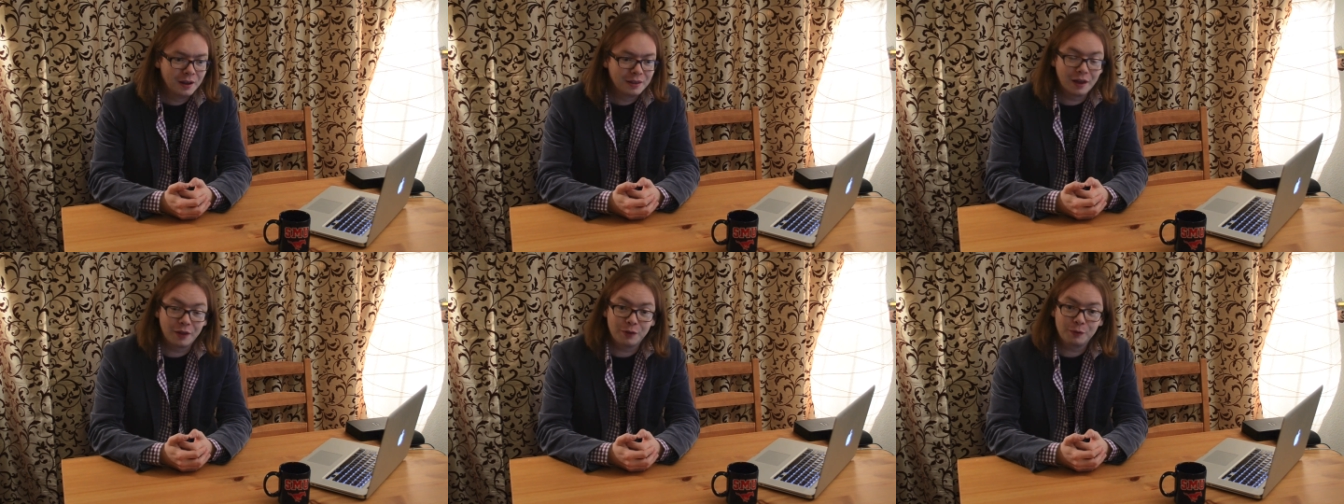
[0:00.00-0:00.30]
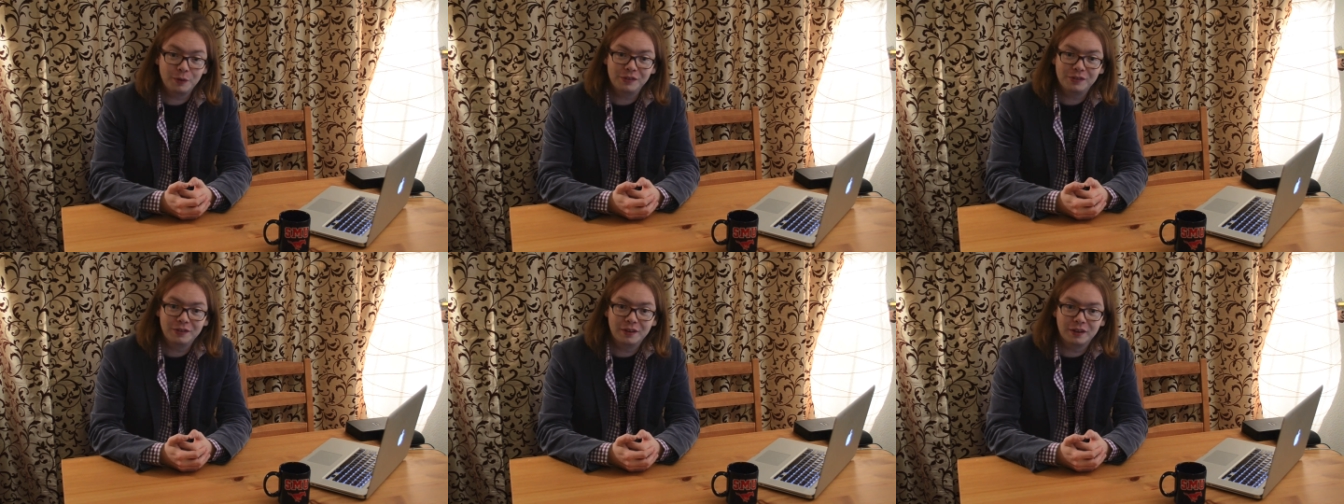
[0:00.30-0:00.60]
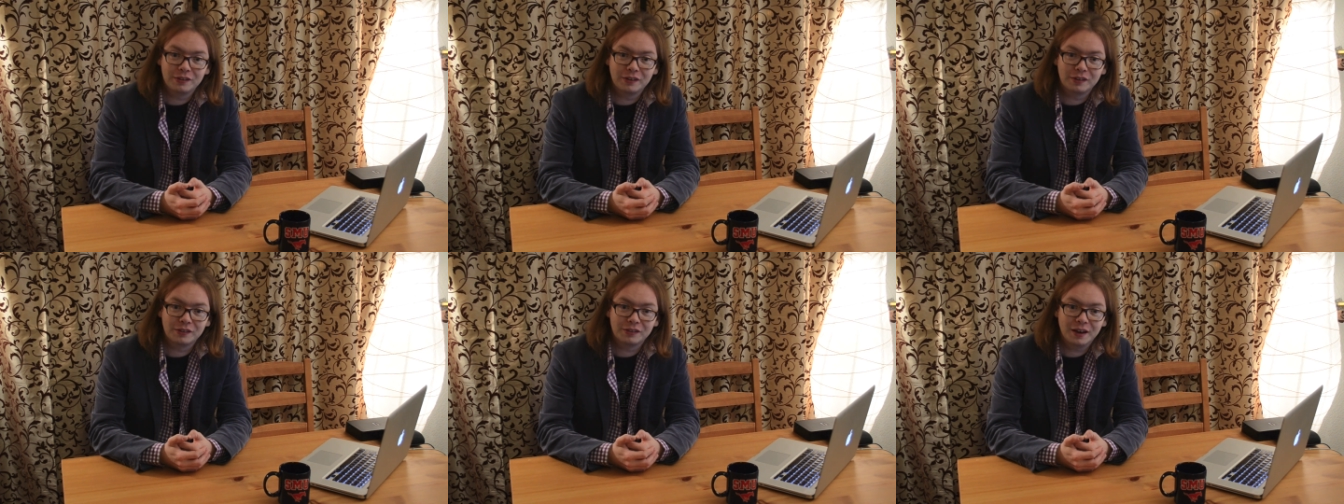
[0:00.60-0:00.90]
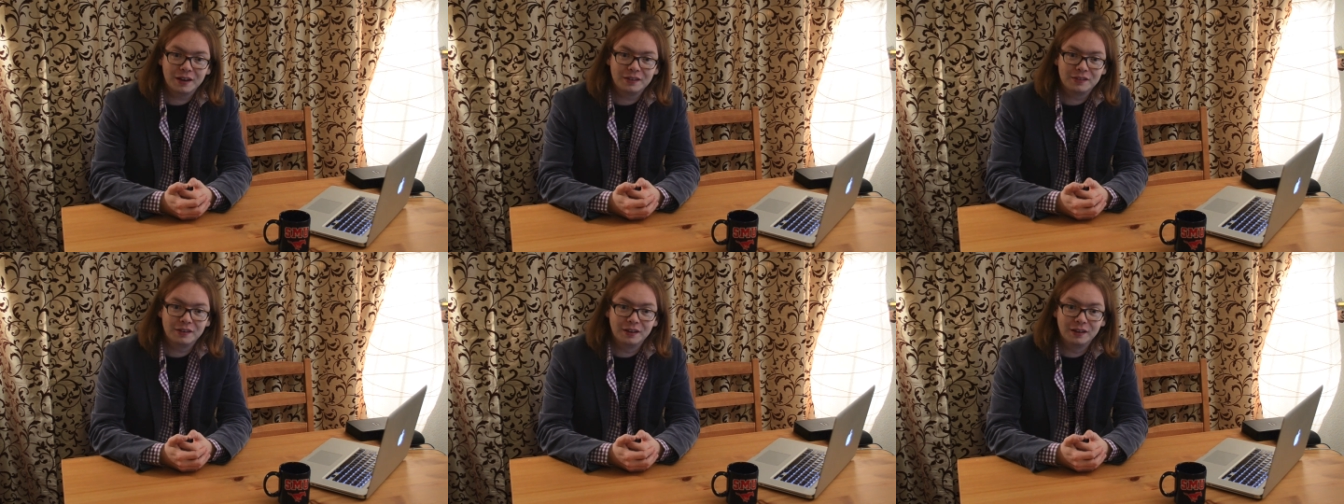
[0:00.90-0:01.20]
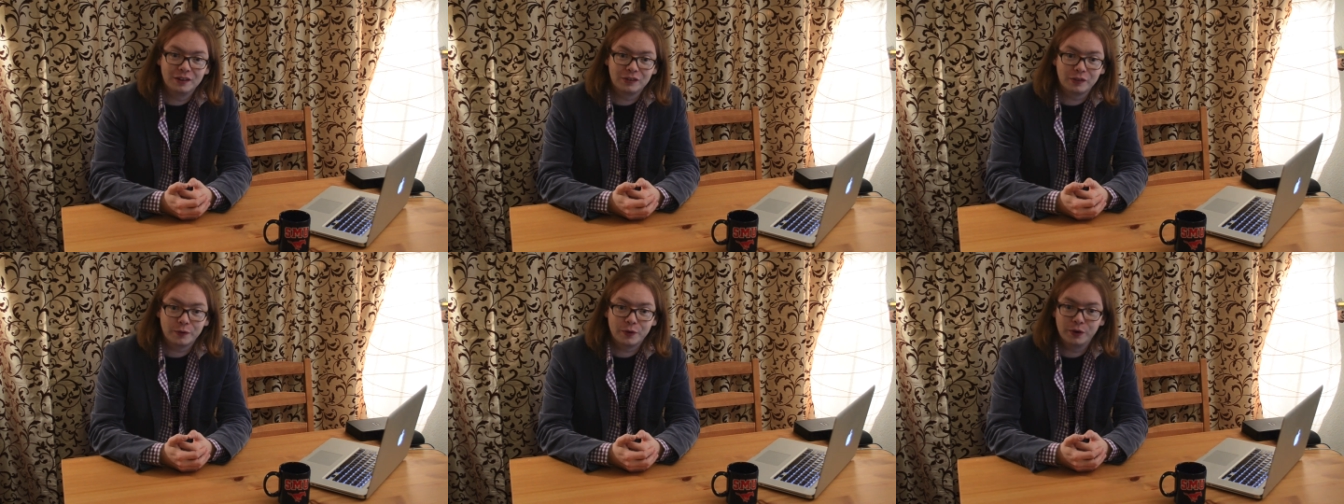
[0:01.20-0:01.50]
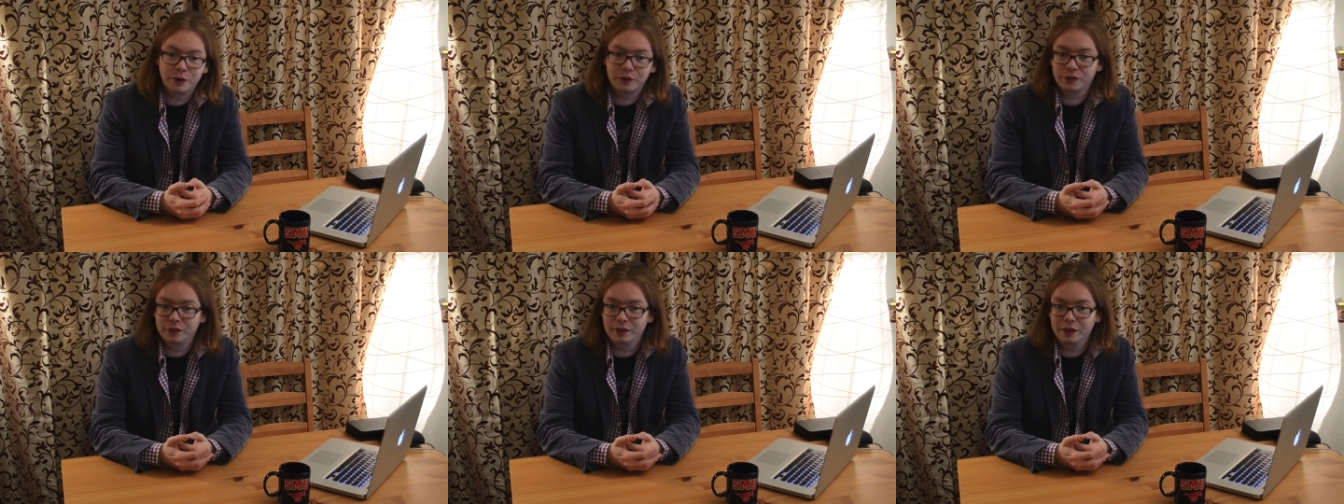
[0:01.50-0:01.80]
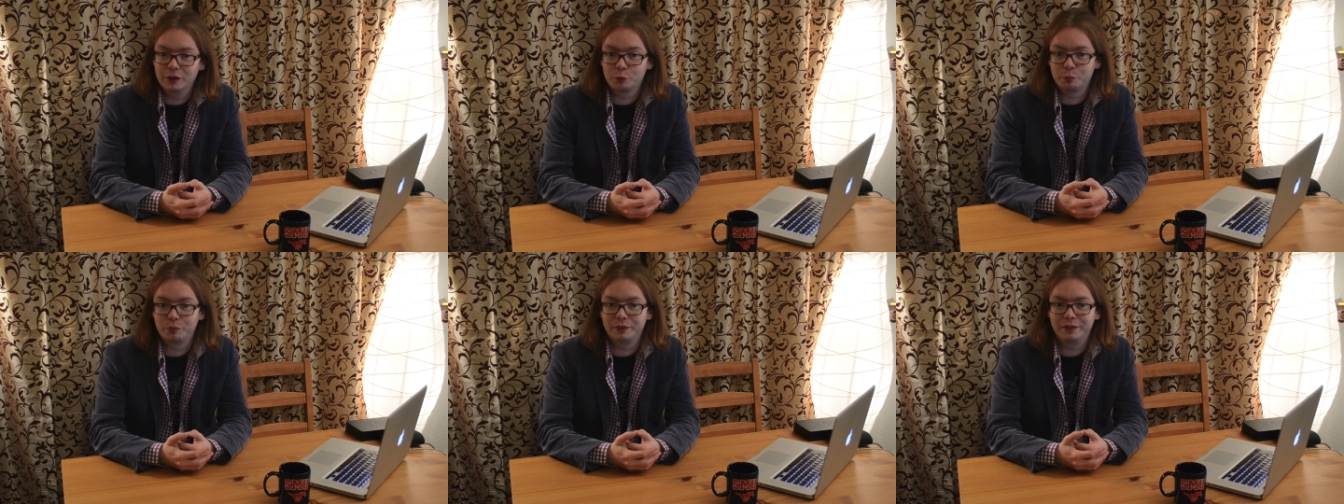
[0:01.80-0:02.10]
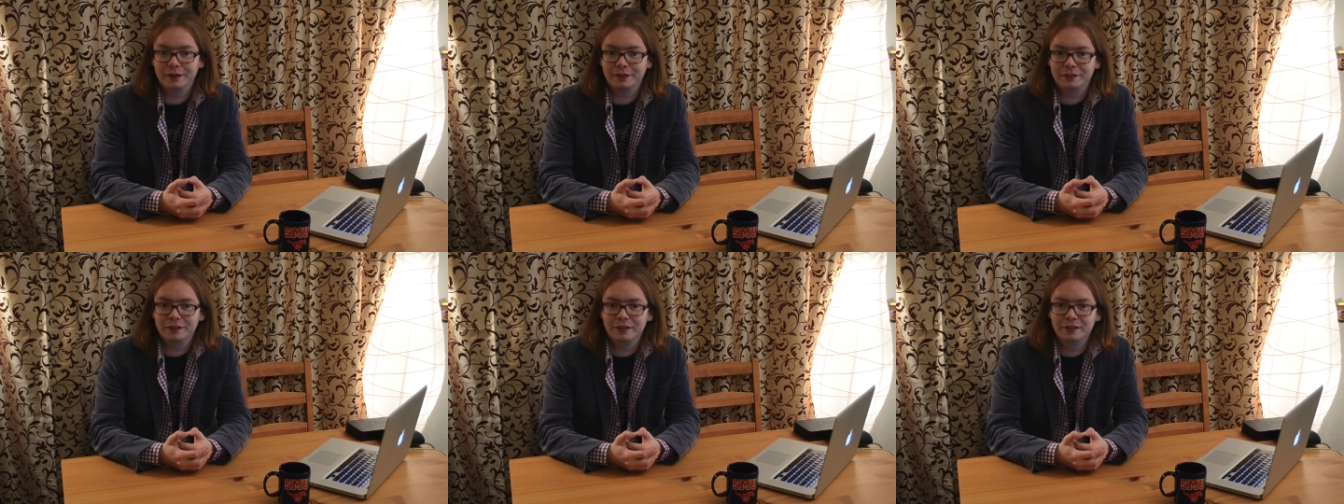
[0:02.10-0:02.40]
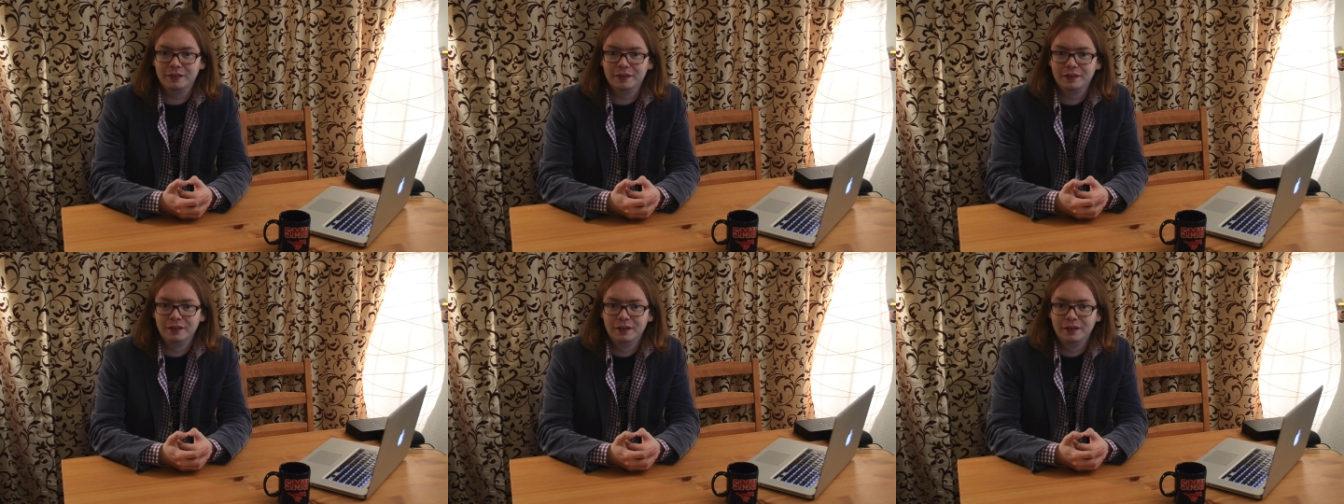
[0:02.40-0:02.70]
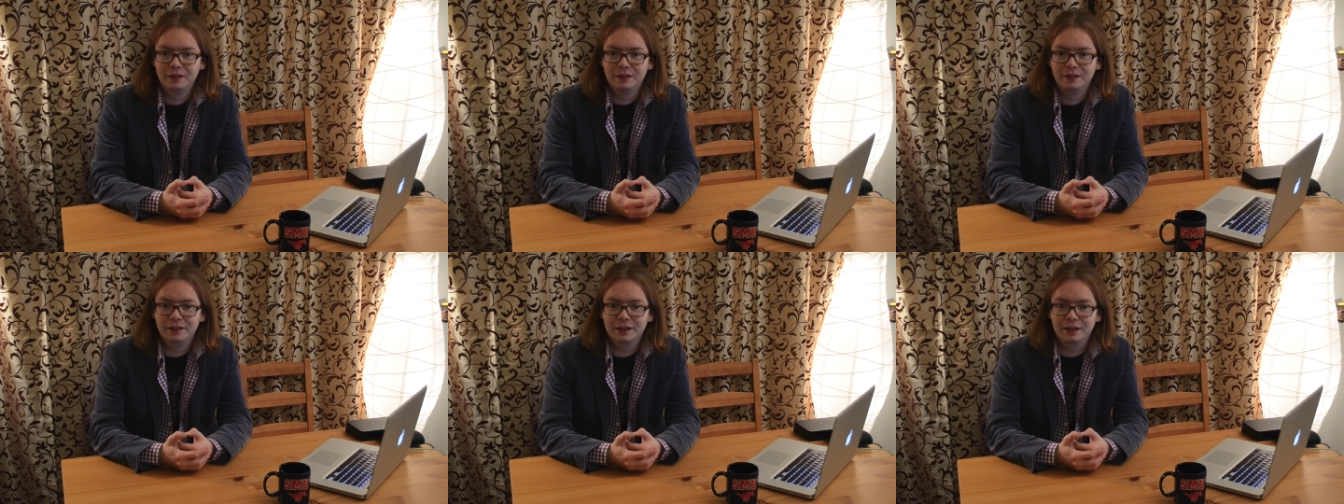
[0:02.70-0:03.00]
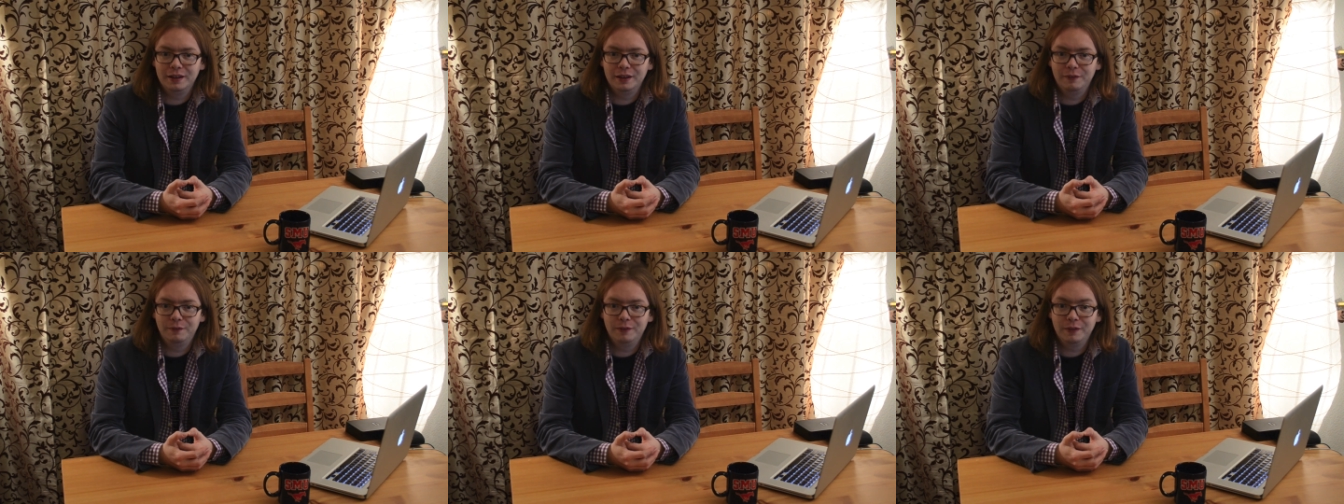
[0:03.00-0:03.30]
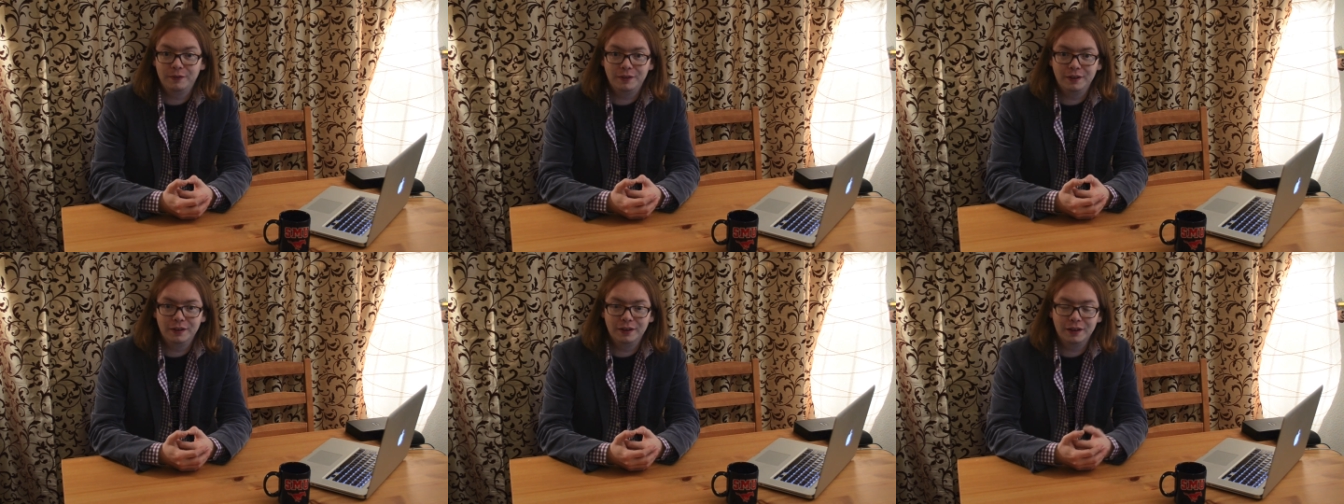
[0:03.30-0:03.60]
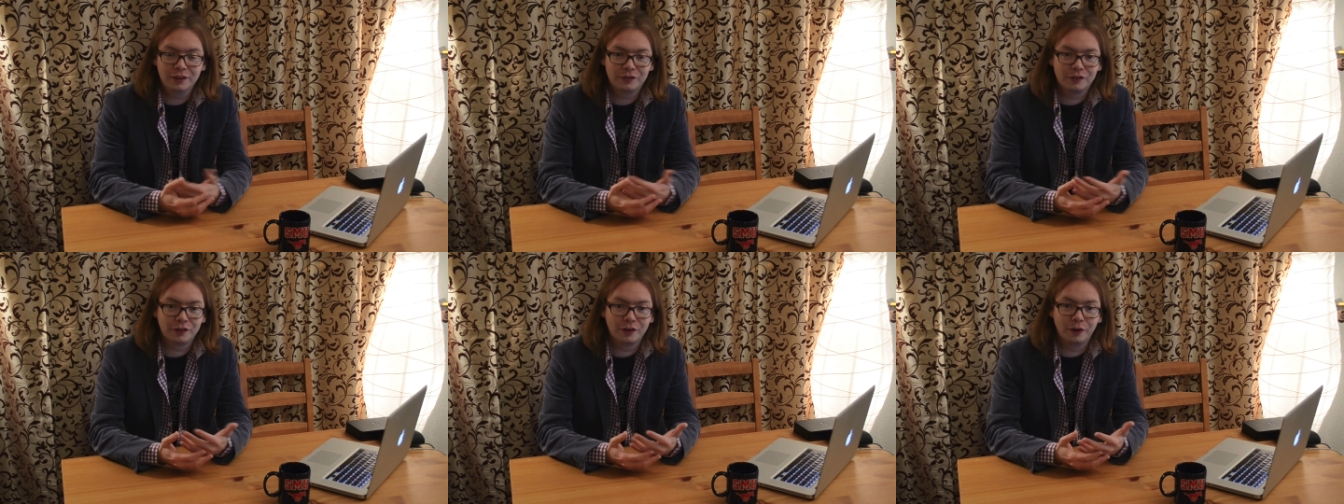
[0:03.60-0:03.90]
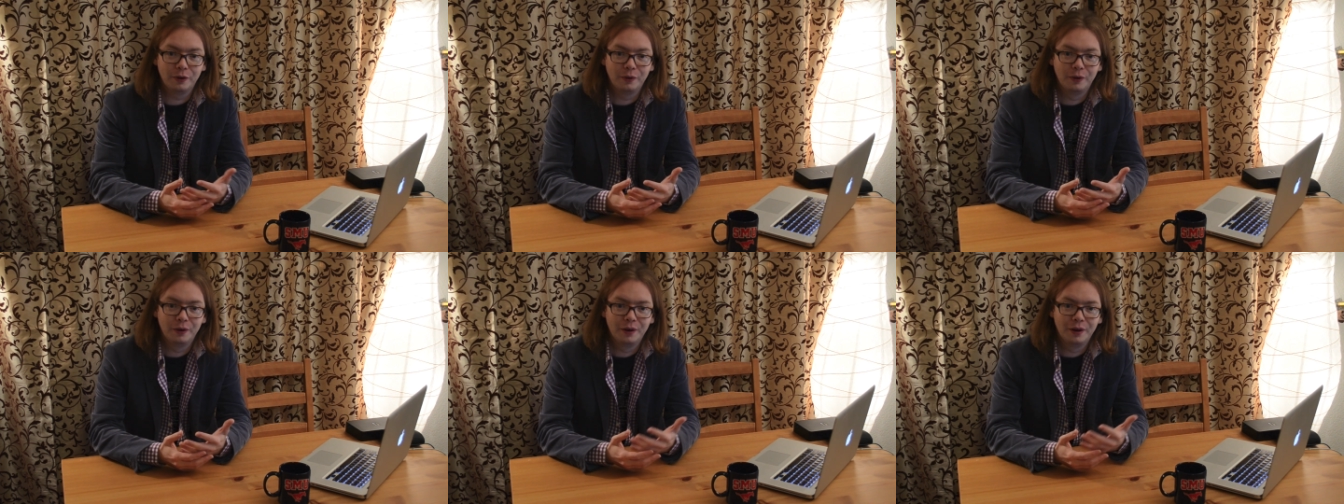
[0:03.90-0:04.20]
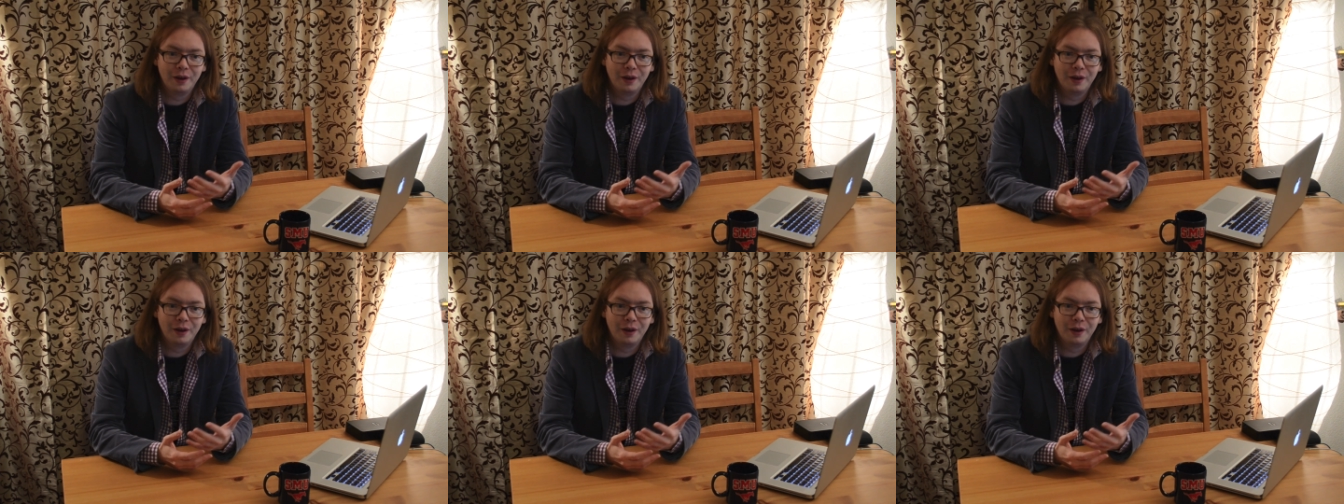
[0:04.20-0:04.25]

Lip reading: Now, the reason it's exciting is, of course, that it's predicted nearly 50 years ago,